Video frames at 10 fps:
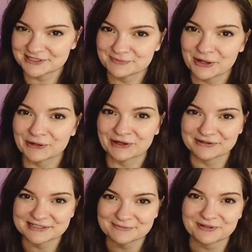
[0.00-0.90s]
small
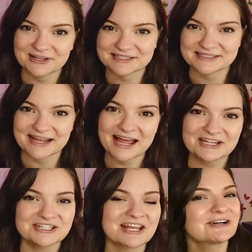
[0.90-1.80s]
art supply
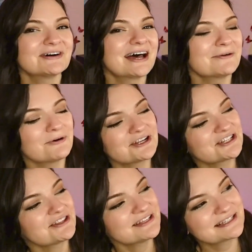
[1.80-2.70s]
stash, go ahead and watch
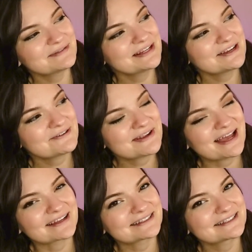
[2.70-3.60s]
this video
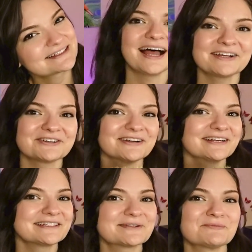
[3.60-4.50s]
next. I
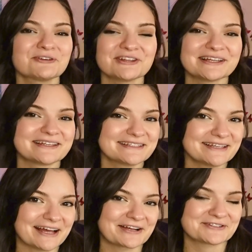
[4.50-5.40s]
created some really
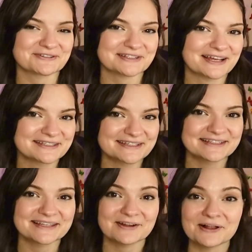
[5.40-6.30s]
easy
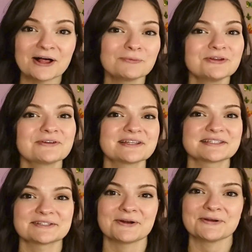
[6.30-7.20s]
exercises that'll help you get
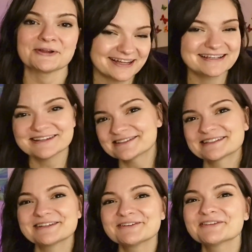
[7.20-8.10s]
started, and I'll
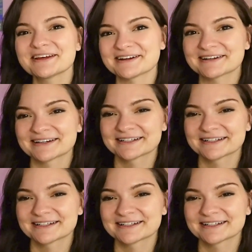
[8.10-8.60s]
see you there.